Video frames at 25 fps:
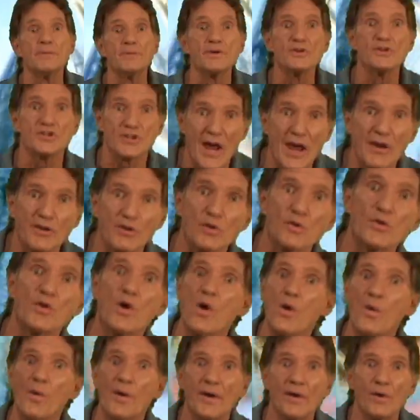the cycle
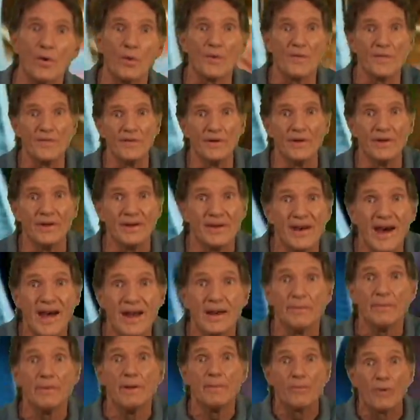going or the
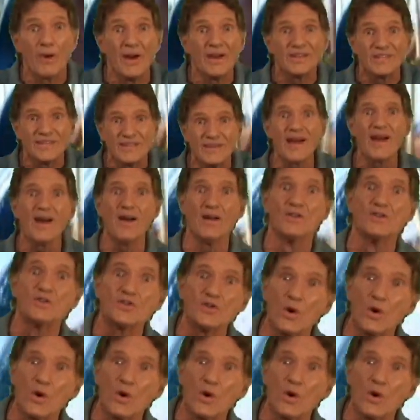economy breaks down.